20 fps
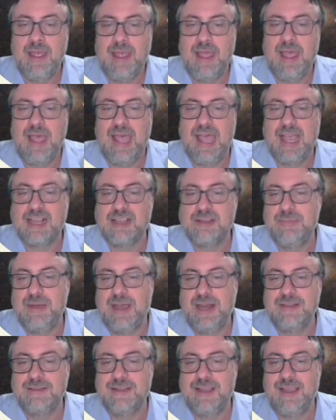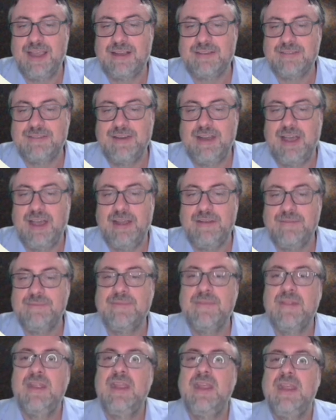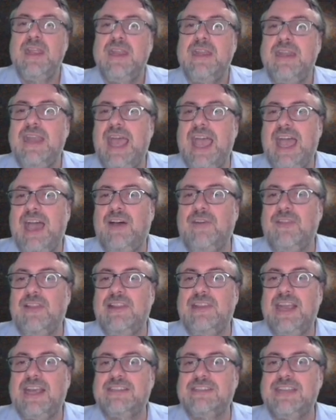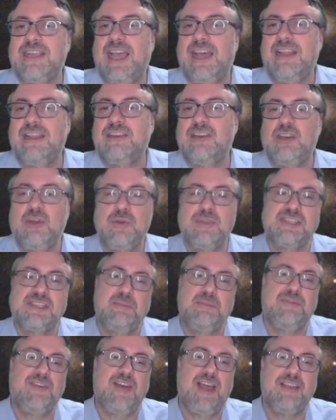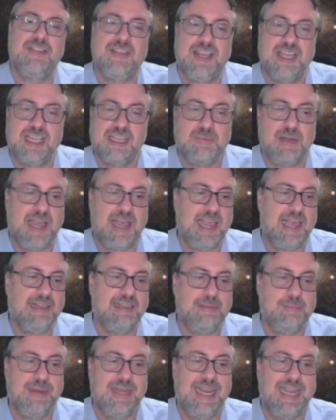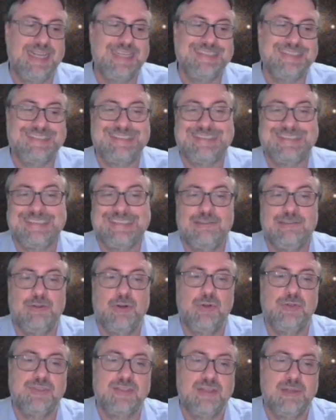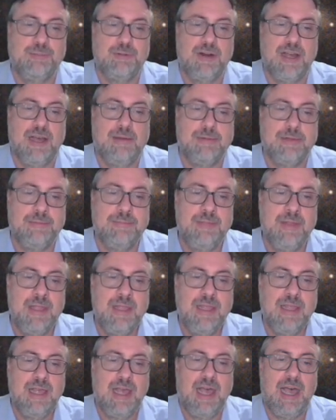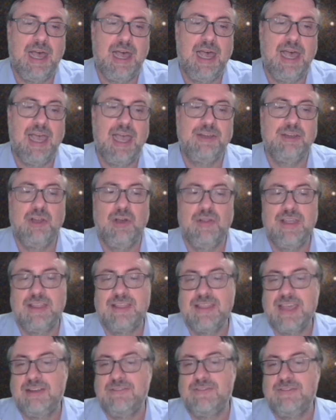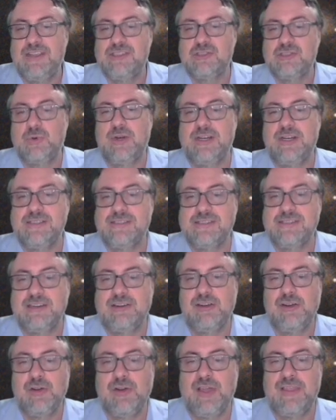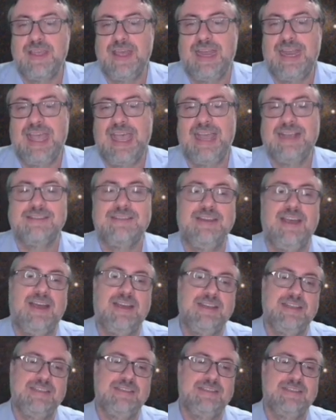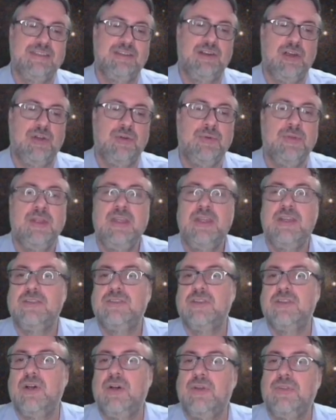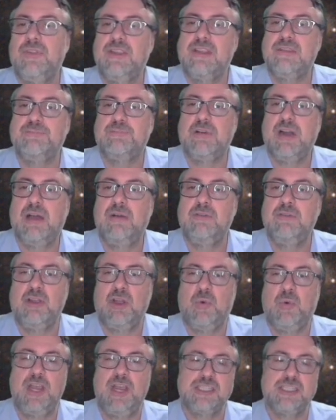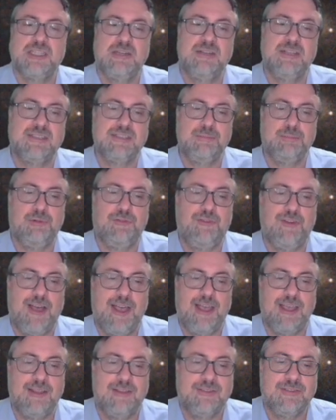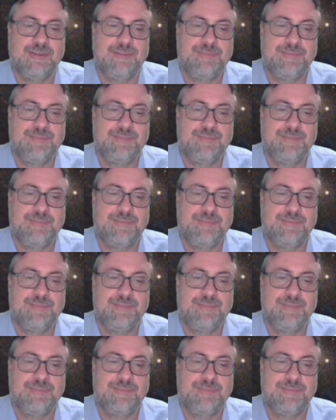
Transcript: x minus x naught. Now, the next thing I like to do is simplify things by eliminating zeros in the problem. I know that v squared is 0 and that x naught is 0. So this equation simplifies